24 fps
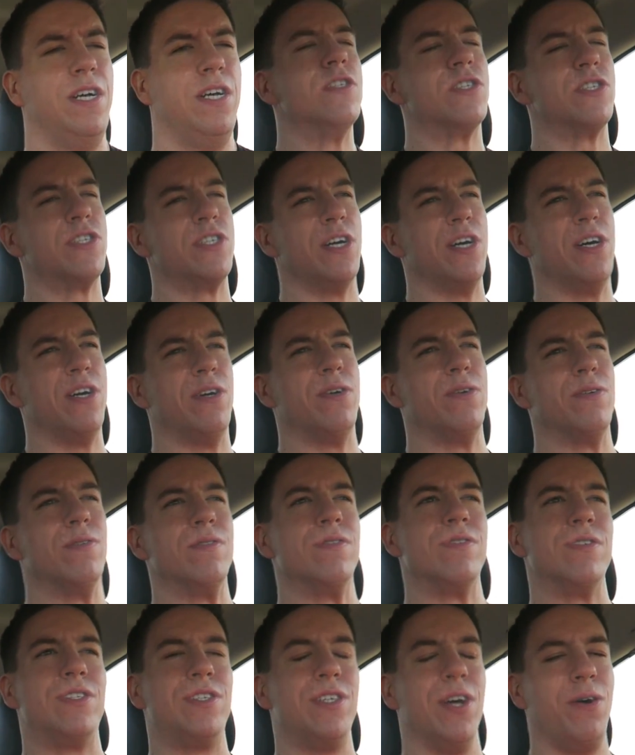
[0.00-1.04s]
so
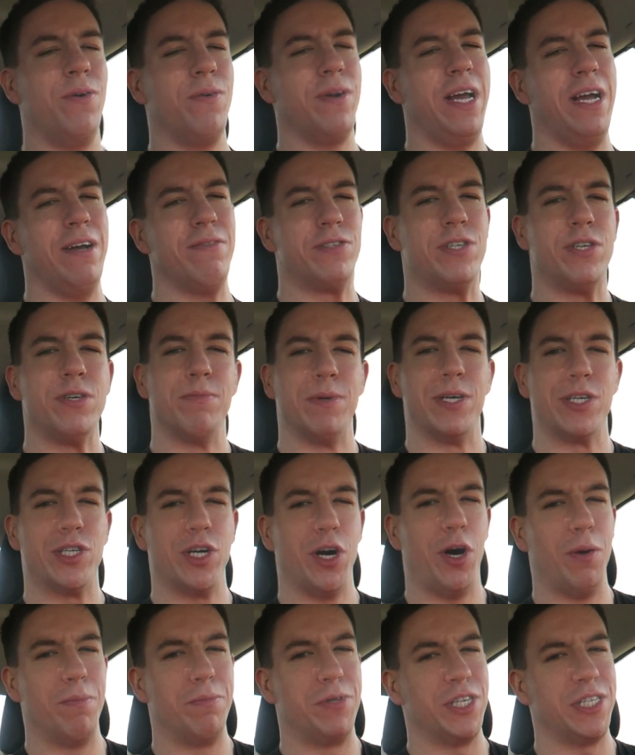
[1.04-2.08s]
don't have too much
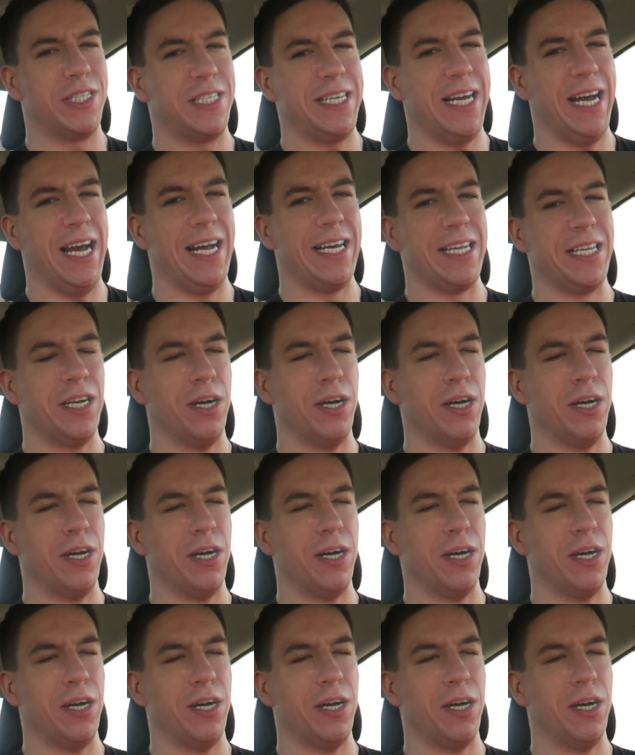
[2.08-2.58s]
hope just yet.